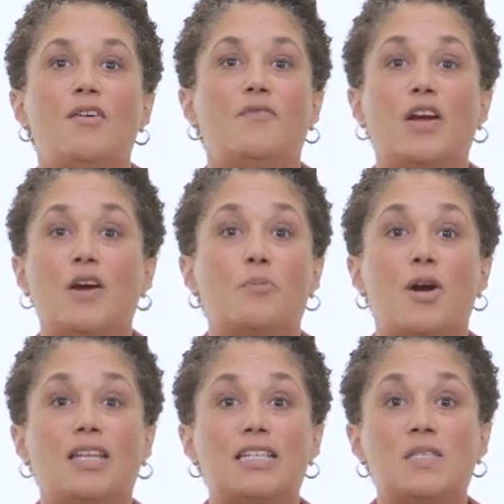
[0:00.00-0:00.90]
Very
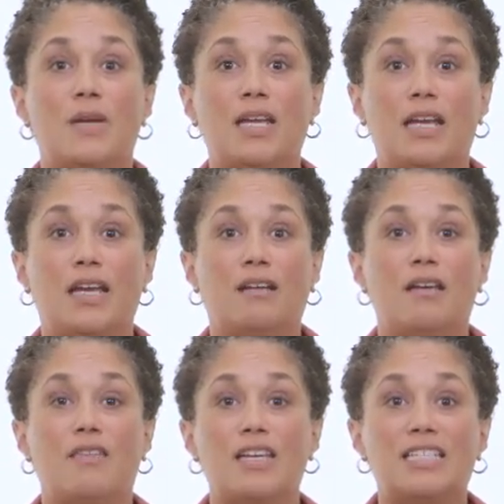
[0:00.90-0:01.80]
broadly speaking,
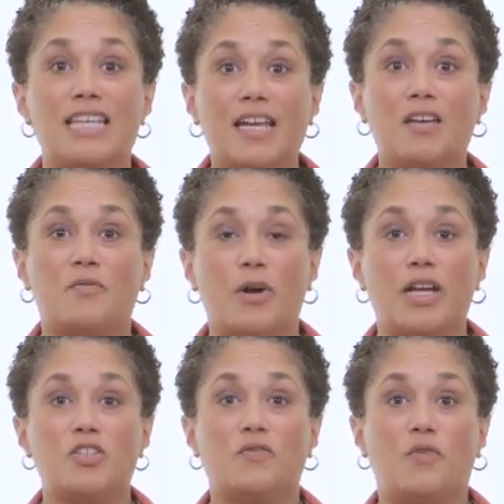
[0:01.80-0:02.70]
the executive
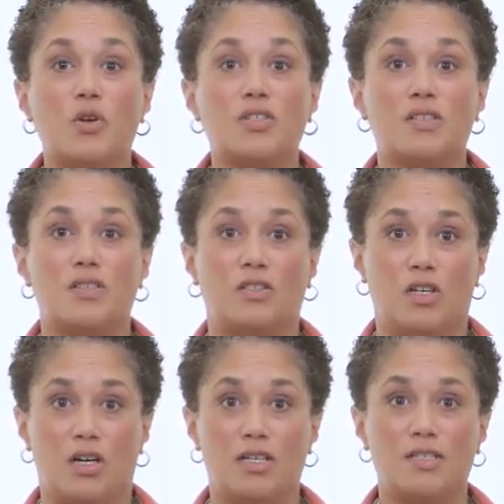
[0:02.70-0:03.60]
branch enforces the
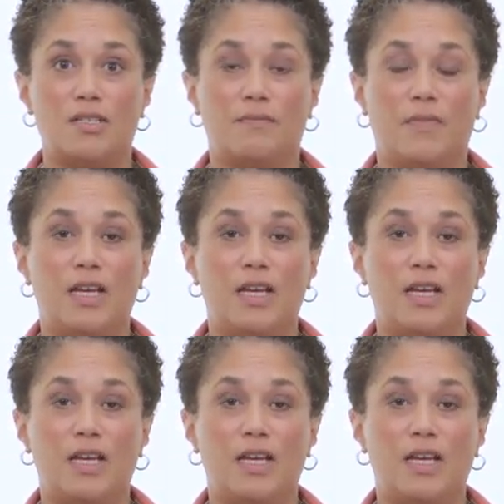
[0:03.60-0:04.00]
laws,